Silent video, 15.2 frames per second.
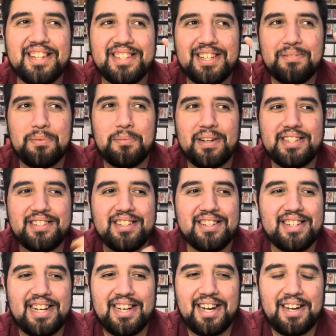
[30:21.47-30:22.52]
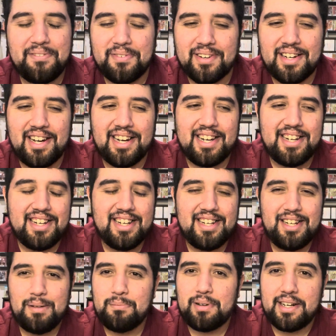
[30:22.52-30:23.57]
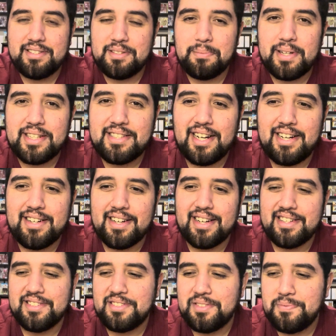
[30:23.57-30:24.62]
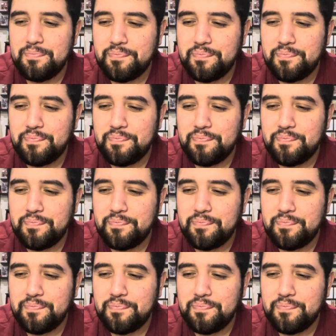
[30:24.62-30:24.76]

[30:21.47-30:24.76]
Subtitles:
the tip of my tongue and I forgot it. Price of being tired, I guess.